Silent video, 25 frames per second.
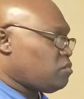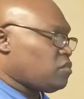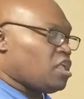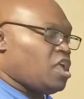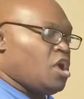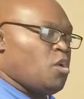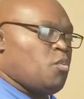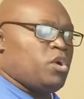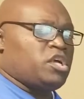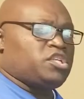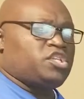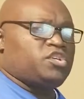
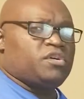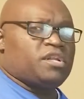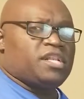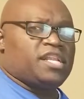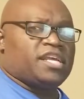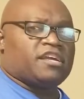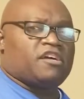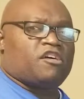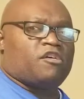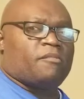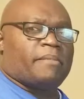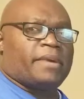And once you
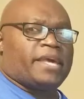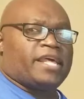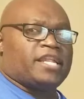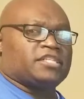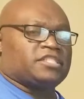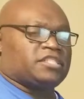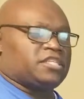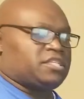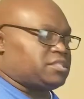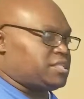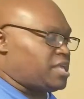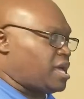click on
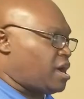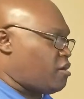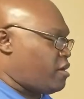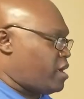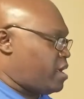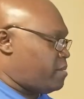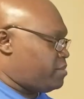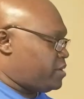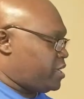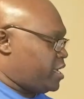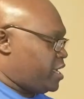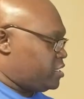manage install
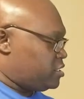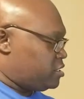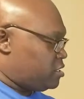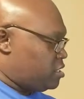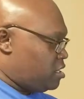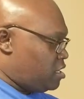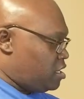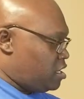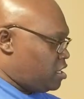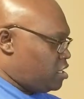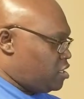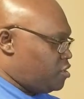application,
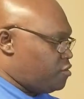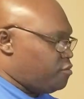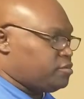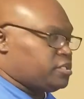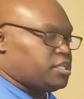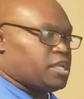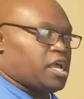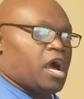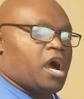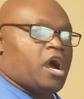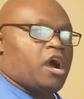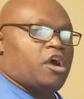you
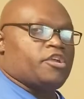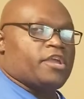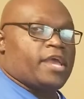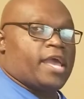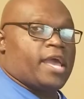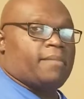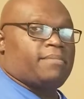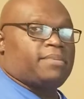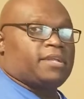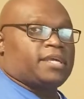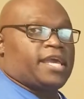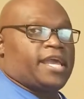see all your
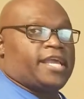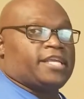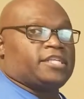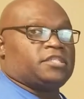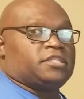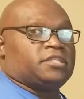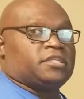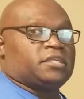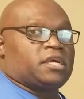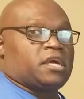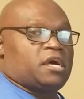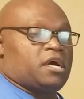
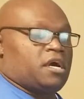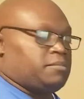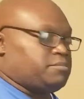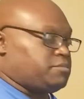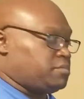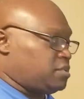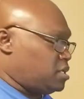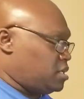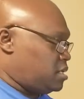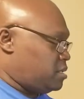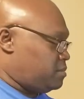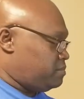applications
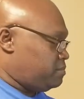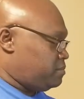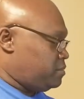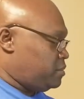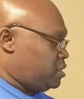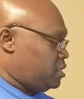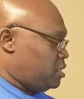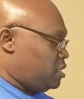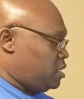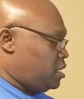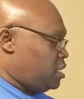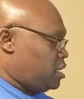come up.
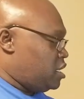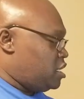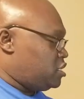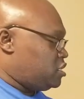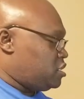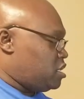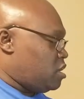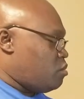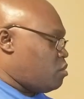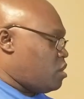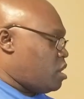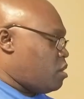And
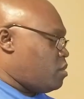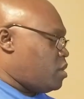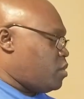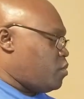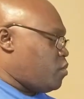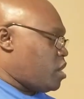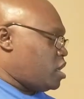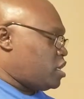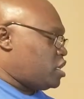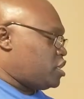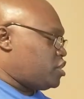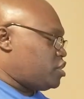so what we
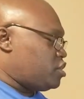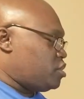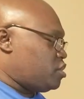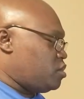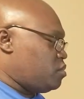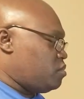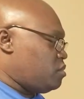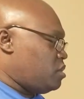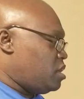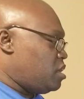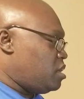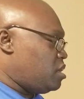want to
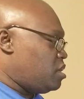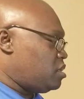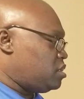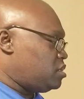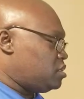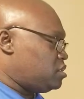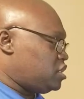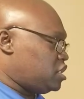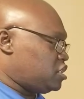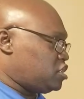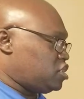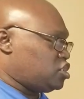do,
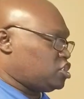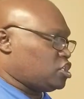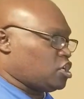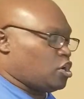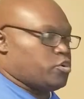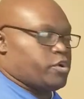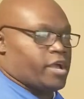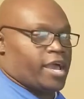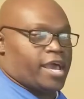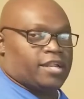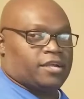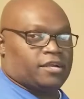just to show
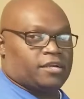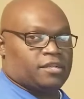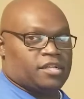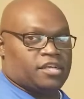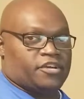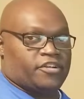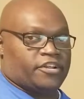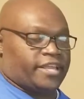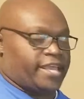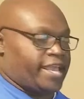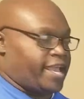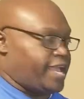you how to
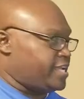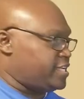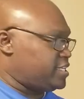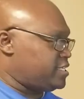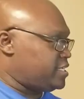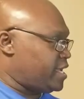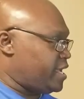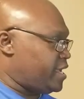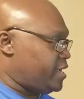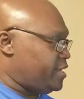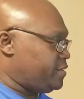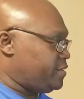clear the cache,